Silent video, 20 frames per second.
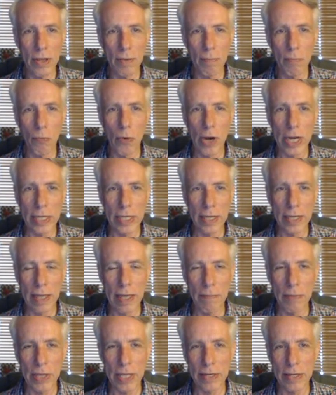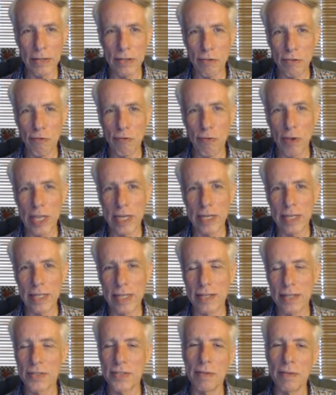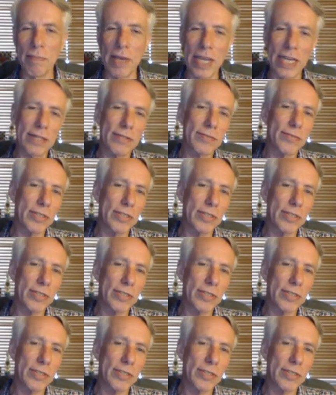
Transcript: way to come in and defend against the mate.